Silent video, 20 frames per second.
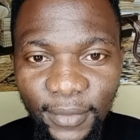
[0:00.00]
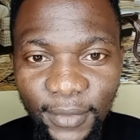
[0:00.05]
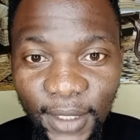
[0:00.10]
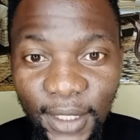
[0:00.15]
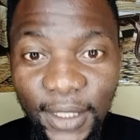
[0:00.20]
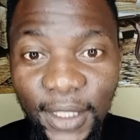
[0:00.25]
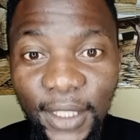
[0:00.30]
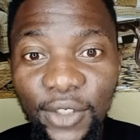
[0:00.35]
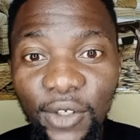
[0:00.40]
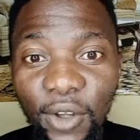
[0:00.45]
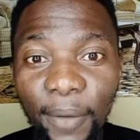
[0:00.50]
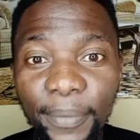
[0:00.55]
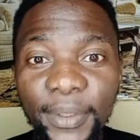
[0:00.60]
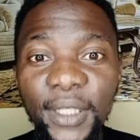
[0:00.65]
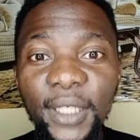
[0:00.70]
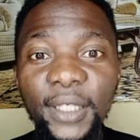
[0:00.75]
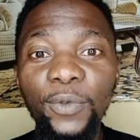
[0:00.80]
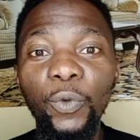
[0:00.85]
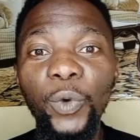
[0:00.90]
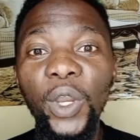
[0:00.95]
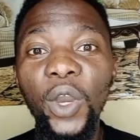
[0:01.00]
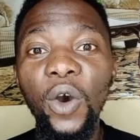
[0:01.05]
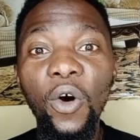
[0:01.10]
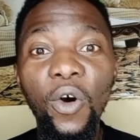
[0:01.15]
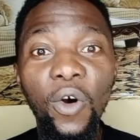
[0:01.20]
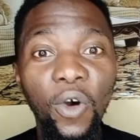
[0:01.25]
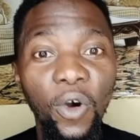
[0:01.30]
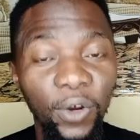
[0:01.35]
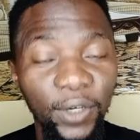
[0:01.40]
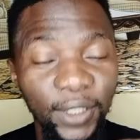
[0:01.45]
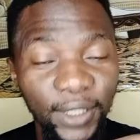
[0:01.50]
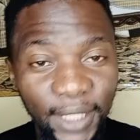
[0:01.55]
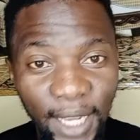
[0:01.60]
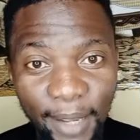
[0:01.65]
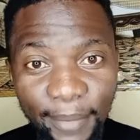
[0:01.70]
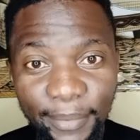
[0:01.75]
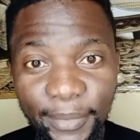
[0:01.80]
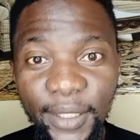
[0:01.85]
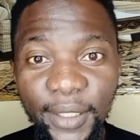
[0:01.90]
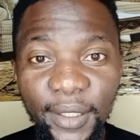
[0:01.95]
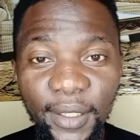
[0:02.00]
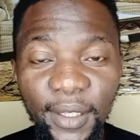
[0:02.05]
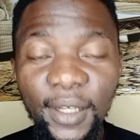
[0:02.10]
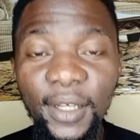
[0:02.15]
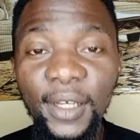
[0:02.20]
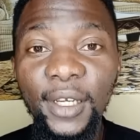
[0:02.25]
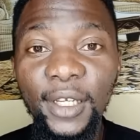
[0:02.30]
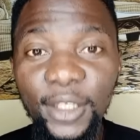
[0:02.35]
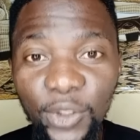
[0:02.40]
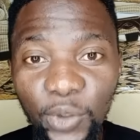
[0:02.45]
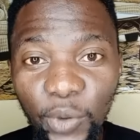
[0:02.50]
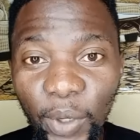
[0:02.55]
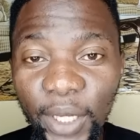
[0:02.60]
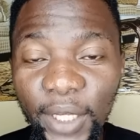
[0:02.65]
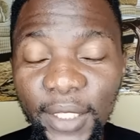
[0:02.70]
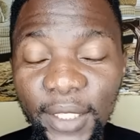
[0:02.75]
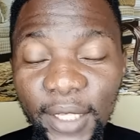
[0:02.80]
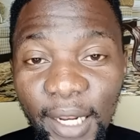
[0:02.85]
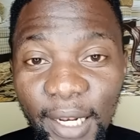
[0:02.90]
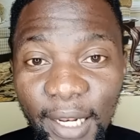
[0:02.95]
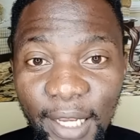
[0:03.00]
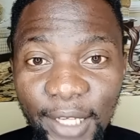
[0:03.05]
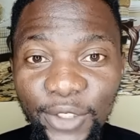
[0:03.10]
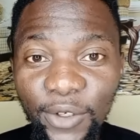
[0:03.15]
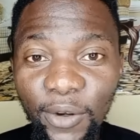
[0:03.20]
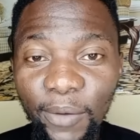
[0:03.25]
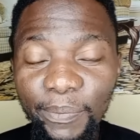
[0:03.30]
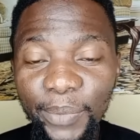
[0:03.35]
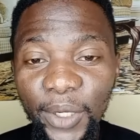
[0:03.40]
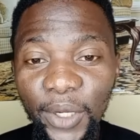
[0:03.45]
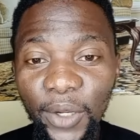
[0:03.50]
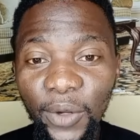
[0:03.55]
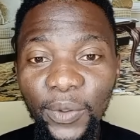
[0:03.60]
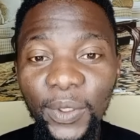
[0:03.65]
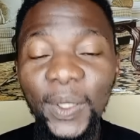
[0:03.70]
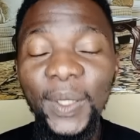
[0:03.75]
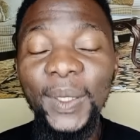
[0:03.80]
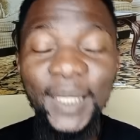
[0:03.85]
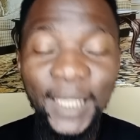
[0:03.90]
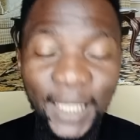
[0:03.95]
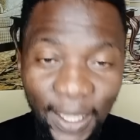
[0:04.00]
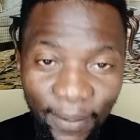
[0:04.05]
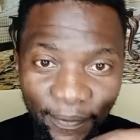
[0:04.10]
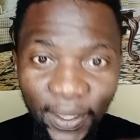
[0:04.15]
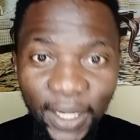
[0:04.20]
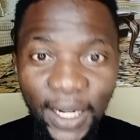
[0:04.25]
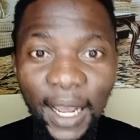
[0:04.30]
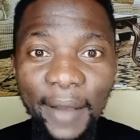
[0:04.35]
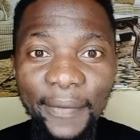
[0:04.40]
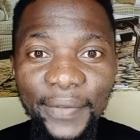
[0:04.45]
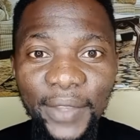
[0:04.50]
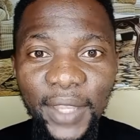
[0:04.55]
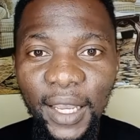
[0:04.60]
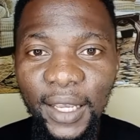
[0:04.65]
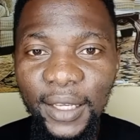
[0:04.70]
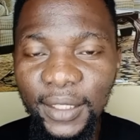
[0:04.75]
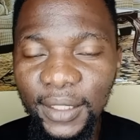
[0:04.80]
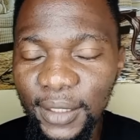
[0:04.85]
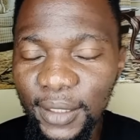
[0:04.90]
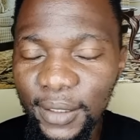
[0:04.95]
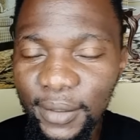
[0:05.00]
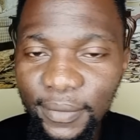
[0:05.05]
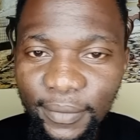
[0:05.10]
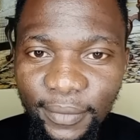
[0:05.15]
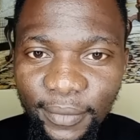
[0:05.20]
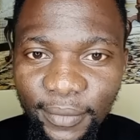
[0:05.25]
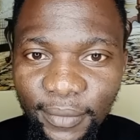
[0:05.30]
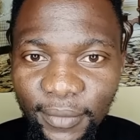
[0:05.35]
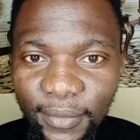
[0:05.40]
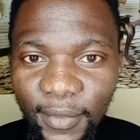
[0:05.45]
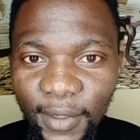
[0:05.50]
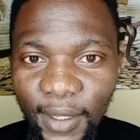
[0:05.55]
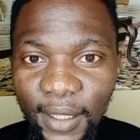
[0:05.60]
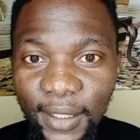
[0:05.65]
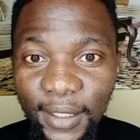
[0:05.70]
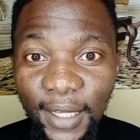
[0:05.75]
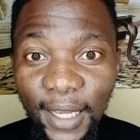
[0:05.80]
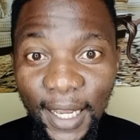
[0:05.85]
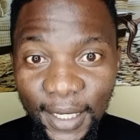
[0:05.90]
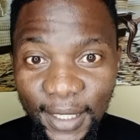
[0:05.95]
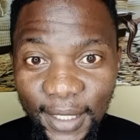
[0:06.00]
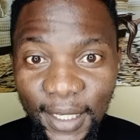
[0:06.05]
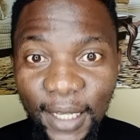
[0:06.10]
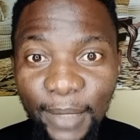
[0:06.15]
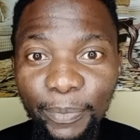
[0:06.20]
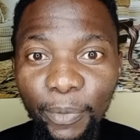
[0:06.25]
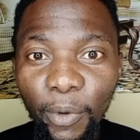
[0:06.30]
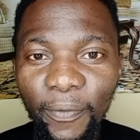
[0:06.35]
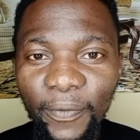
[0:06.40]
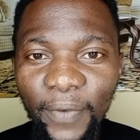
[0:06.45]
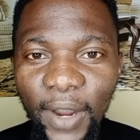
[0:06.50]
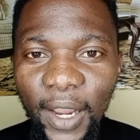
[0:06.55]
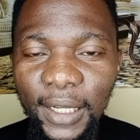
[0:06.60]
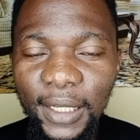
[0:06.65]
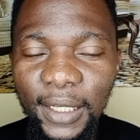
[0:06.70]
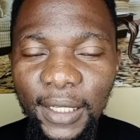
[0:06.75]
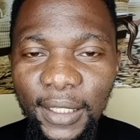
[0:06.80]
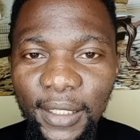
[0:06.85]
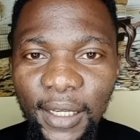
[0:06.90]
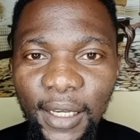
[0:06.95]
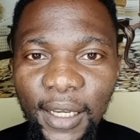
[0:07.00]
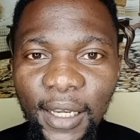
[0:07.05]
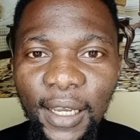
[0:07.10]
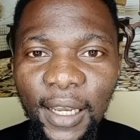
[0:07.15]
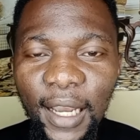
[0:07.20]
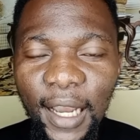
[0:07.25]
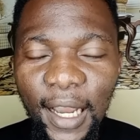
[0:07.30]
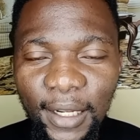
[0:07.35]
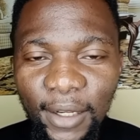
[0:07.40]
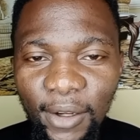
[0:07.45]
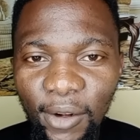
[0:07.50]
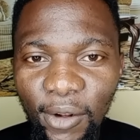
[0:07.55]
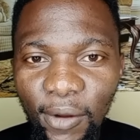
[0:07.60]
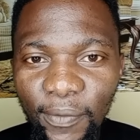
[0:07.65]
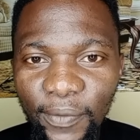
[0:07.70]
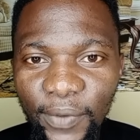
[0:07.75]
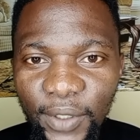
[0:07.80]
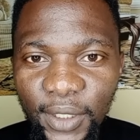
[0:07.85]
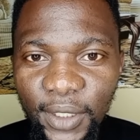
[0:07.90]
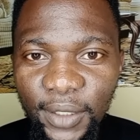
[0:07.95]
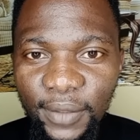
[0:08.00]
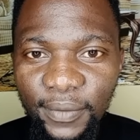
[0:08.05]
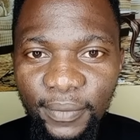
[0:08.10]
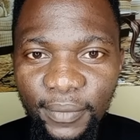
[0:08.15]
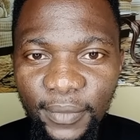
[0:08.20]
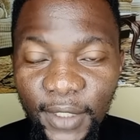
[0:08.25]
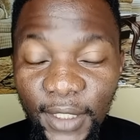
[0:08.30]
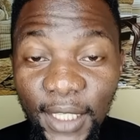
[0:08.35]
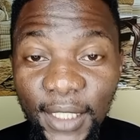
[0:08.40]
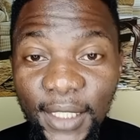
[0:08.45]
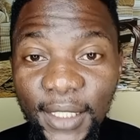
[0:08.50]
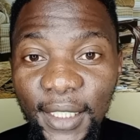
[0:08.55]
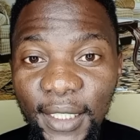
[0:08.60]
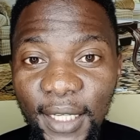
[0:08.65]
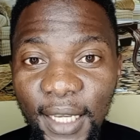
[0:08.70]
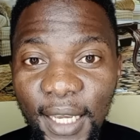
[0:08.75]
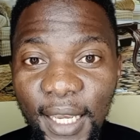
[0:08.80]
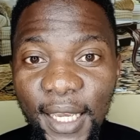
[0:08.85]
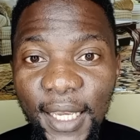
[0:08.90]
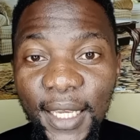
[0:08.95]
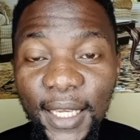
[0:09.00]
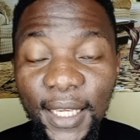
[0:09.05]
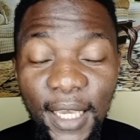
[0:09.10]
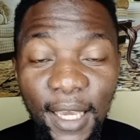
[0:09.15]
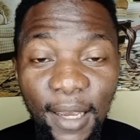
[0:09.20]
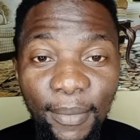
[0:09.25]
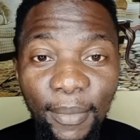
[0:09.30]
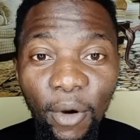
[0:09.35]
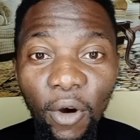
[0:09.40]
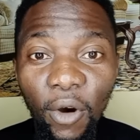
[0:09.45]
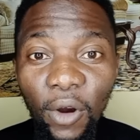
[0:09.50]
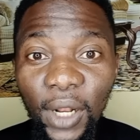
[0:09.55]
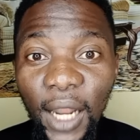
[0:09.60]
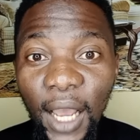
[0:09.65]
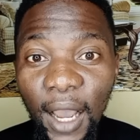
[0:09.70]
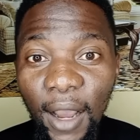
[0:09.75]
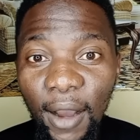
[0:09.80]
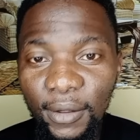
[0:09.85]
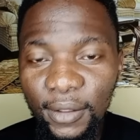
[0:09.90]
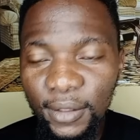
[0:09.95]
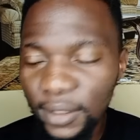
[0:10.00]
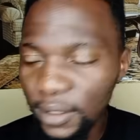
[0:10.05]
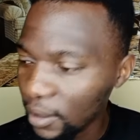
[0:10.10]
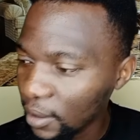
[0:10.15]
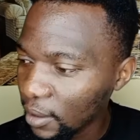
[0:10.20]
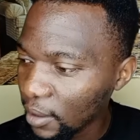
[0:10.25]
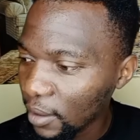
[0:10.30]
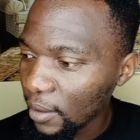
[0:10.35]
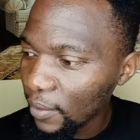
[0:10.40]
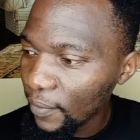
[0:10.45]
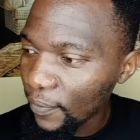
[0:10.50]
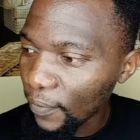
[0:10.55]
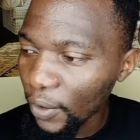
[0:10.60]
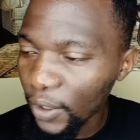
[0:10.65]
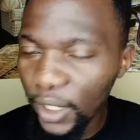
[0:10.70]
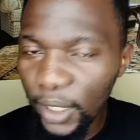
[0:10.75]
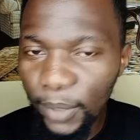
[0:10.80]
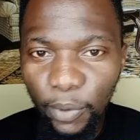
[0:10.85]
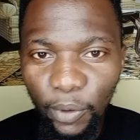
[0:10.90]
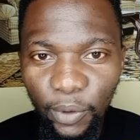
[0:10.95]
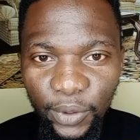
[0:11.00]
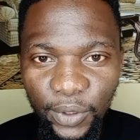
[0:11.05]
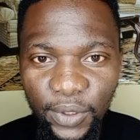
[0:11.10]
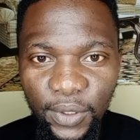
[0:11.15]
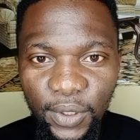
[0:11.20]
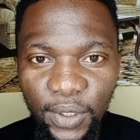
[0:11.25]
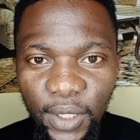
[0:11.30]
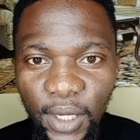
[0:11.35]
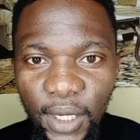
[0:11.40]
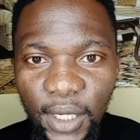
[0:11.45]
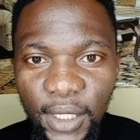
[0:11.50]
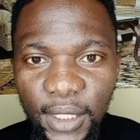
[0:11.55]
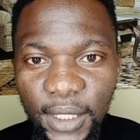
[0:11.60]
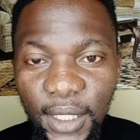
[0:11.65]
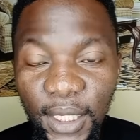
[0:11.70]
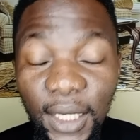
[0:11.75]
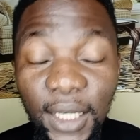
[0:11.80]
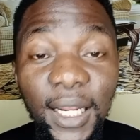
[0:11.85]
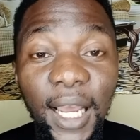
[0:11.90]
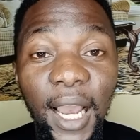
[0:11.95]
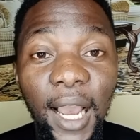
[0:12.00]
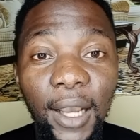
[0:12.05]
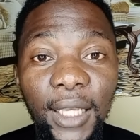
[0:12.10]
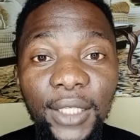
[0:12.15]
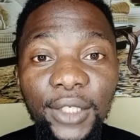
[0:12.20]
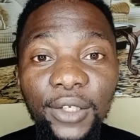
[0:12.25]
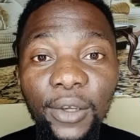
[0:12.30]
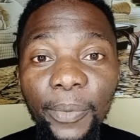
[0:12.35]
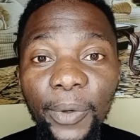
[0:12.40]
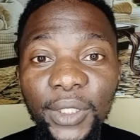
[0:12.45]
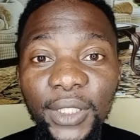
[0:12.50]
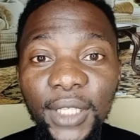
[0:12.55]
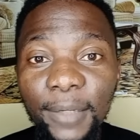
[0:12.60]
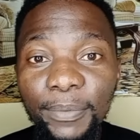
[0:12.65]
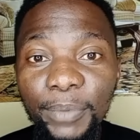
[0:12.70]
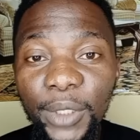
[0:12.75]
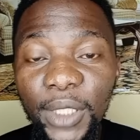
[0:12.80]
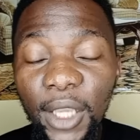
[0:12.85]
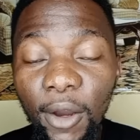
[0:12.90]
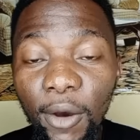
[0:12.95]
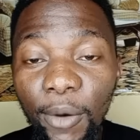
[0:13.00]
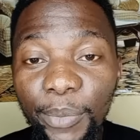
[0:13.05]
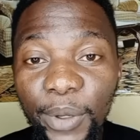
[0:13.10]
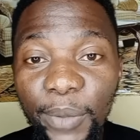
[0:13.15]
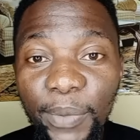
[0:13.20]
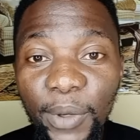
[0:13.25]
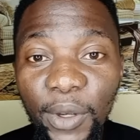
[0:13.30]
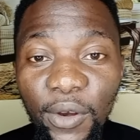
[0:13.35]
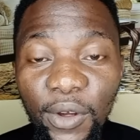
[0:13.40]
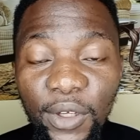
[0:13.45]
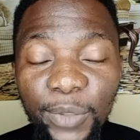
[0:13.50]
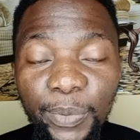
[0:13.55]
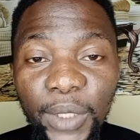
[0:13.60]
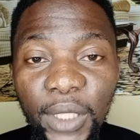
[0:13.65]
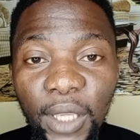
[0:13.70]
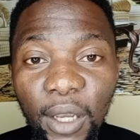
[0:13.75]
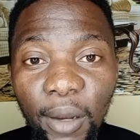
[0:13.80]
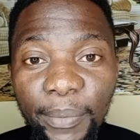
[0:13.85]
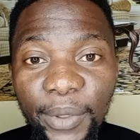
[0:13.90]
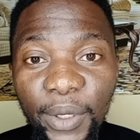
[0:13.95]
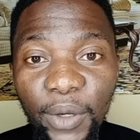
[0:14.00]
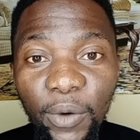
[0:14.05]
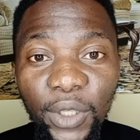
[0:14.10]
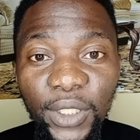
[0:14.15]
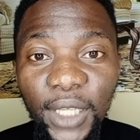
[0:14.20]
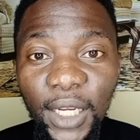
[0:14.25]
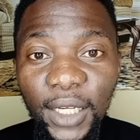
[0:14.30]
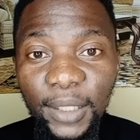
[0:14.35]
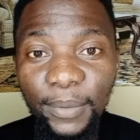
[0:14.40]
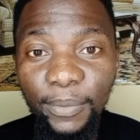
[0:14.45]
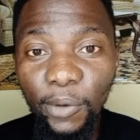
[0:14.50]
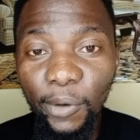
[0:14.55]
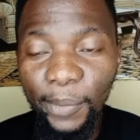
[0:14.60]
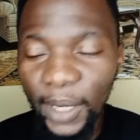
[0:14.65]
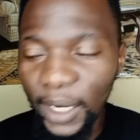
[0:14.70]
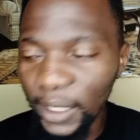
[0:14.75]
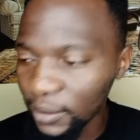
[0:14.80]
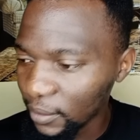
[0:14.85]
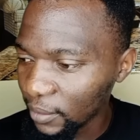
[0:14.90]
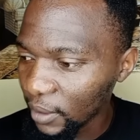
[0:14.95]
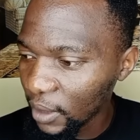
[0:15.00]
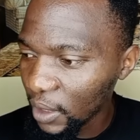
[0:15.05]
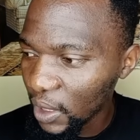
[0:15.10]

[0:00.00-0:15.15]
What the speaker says: This is something we all condemned during the election period and even after it. Ethnic profiling and all of it. Yesterday, he came all out for IGBOS, saying how he supported Peter Obi because Peter Obi was an Igbo man,